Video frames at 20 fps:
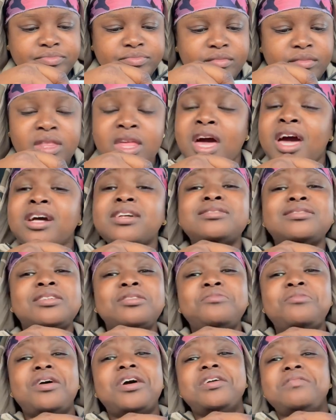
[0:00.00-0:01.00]
Now I see
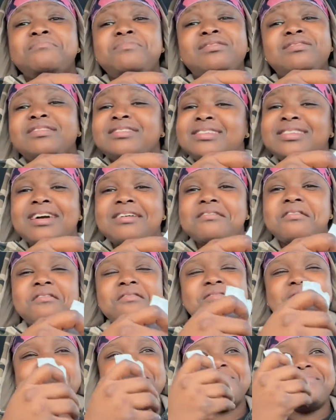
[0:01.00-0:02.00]
why I ain't been to
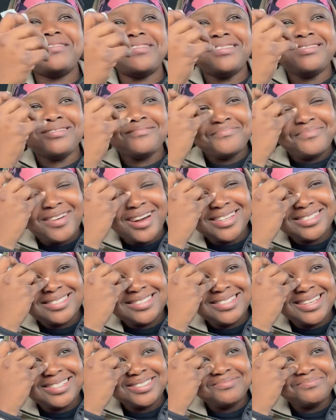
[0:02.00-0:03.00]
Taco Bell in about
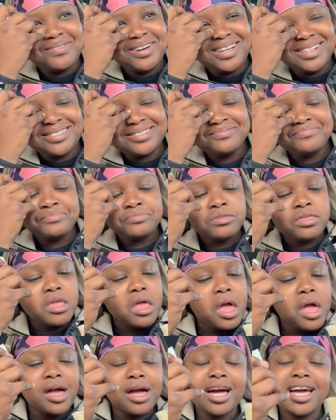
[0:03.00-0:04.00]
6 months.
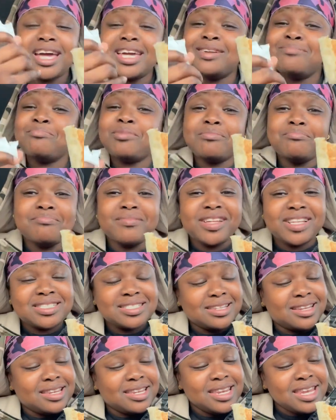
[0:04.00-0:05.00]
I ain't been
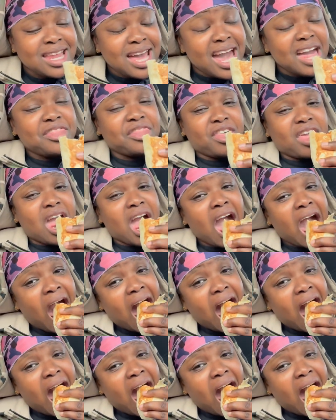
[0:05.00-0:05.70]
missing nothing.